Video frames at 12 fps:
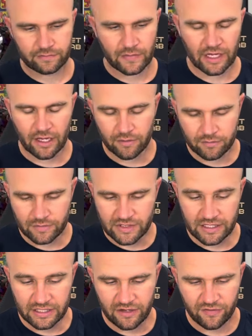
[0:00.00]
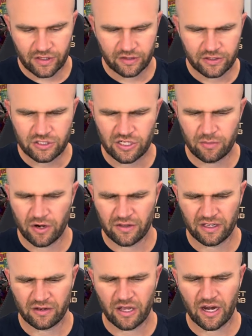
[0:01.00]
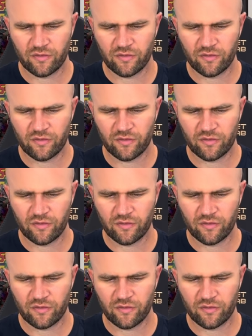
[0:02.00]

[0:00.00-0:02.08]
I got them significantly cheaper. I think I got